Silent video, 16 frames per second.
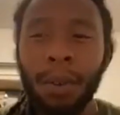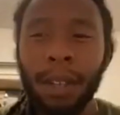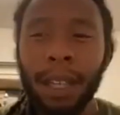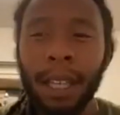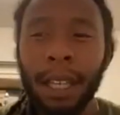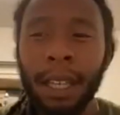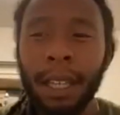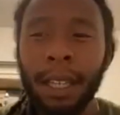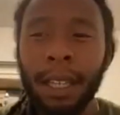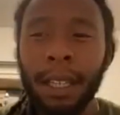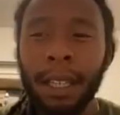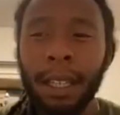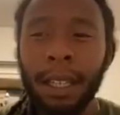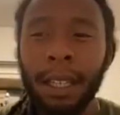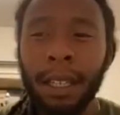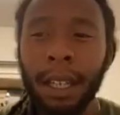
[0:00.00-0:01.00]

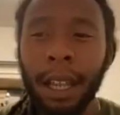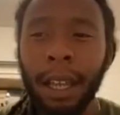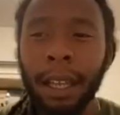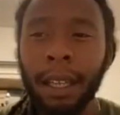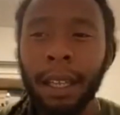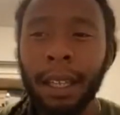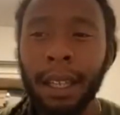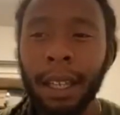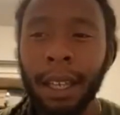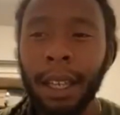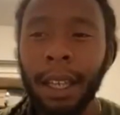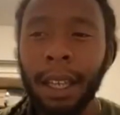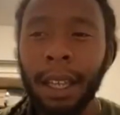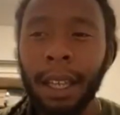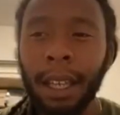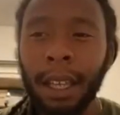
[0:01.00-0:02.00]
he like
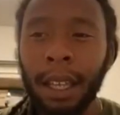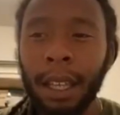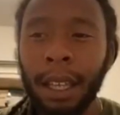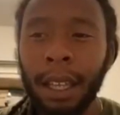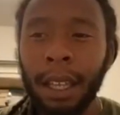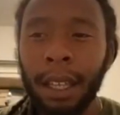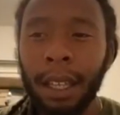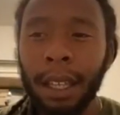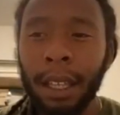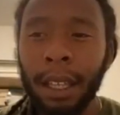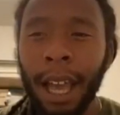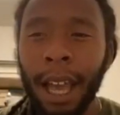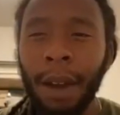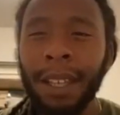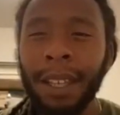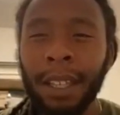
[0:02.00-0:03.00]

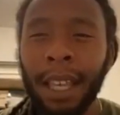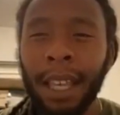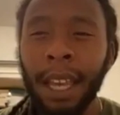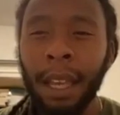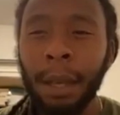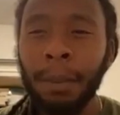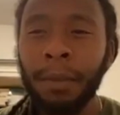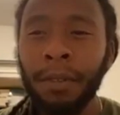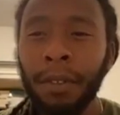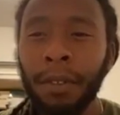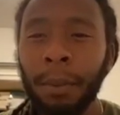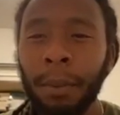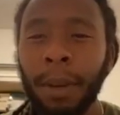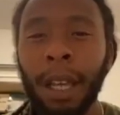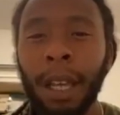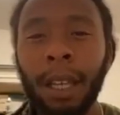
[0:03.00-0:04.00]
how he came
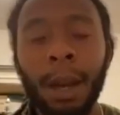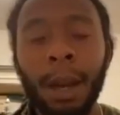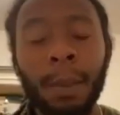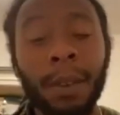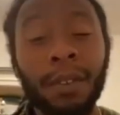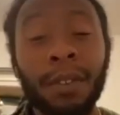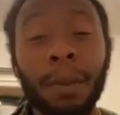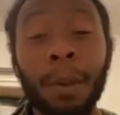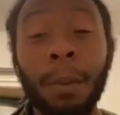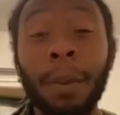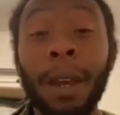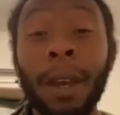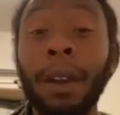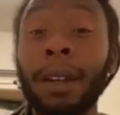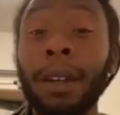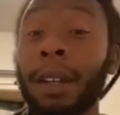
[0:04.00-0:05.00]
from like coming from
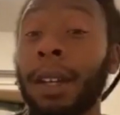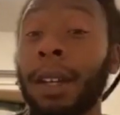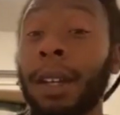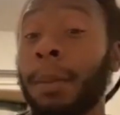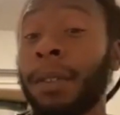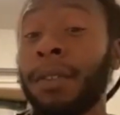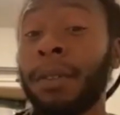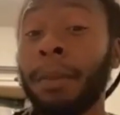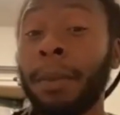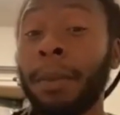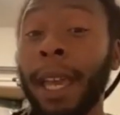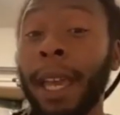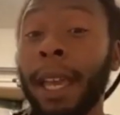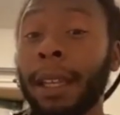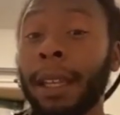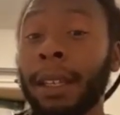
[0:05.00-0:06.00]
America, coming from
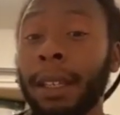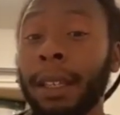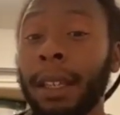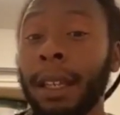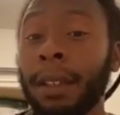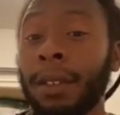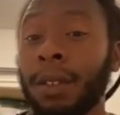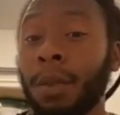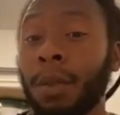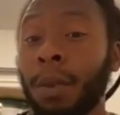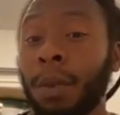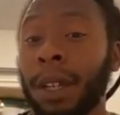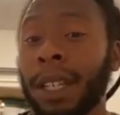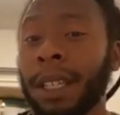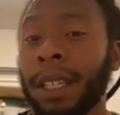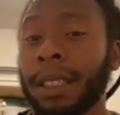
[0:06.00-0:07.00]
that, and to
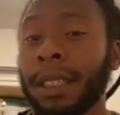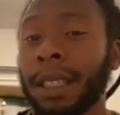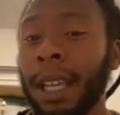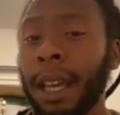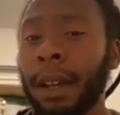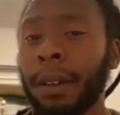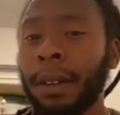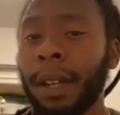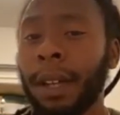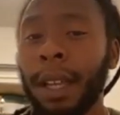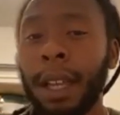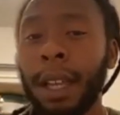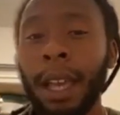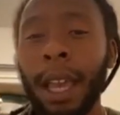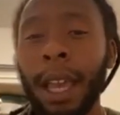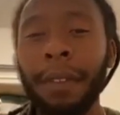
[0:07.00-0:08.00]
what he is now.
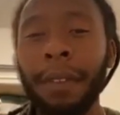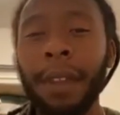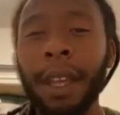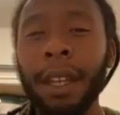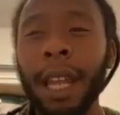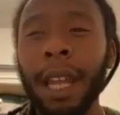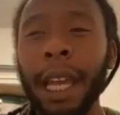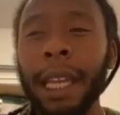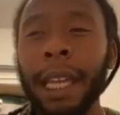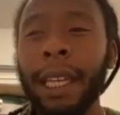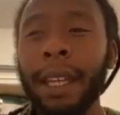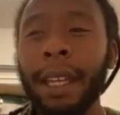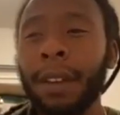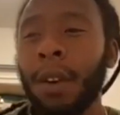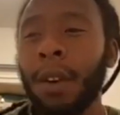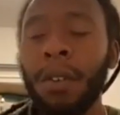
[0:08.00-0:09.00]
And then like
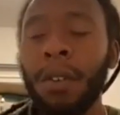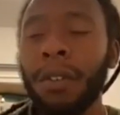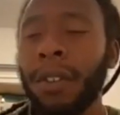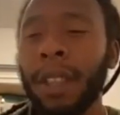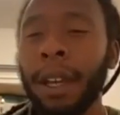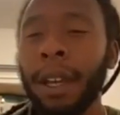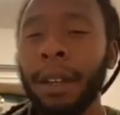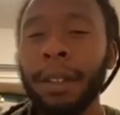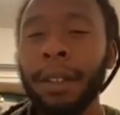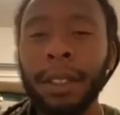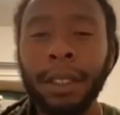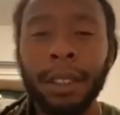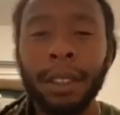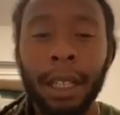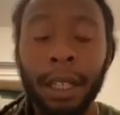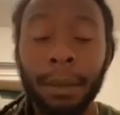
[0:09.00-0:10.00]
getting over there and
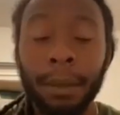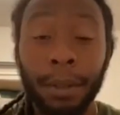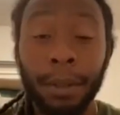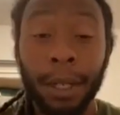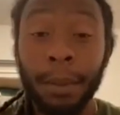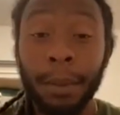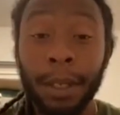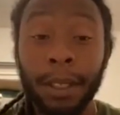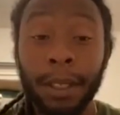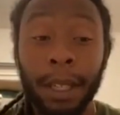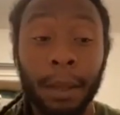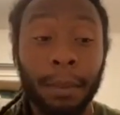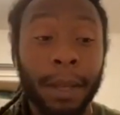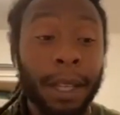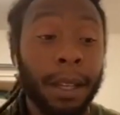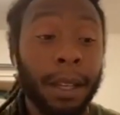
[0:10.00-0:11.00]
just like pretty much
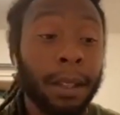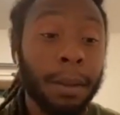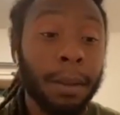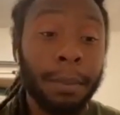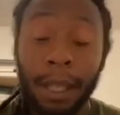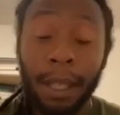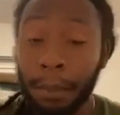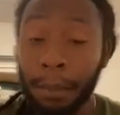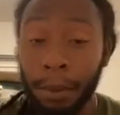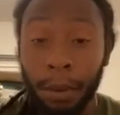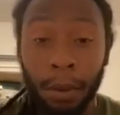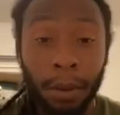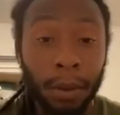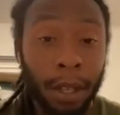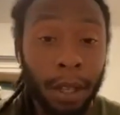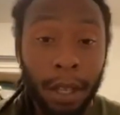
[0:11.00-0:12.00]
like meeting the
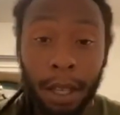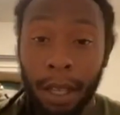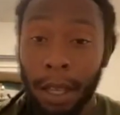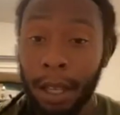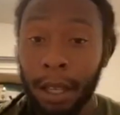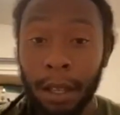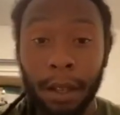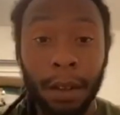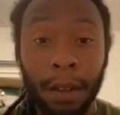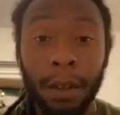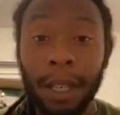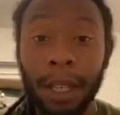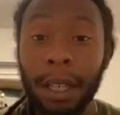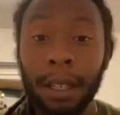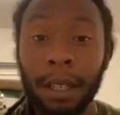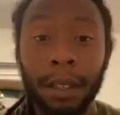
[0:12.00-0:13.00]
people, you know,
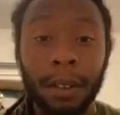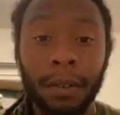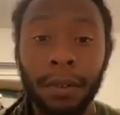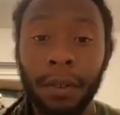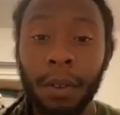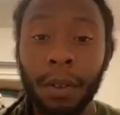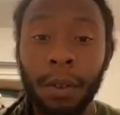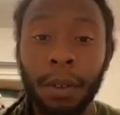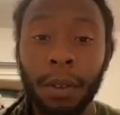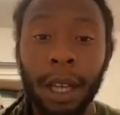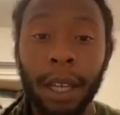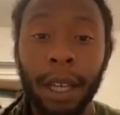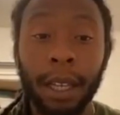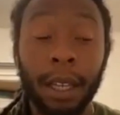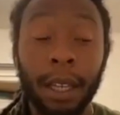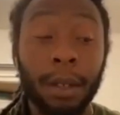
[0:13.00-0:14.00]
eating the food.
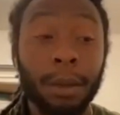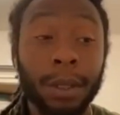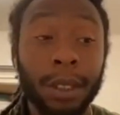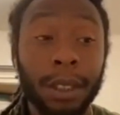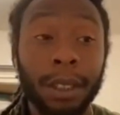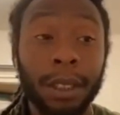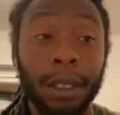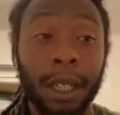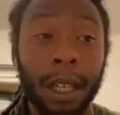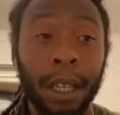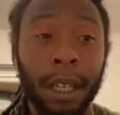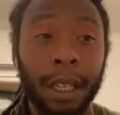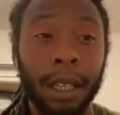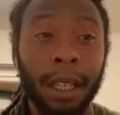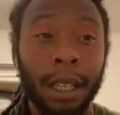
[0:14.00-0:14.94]
Like it was just like,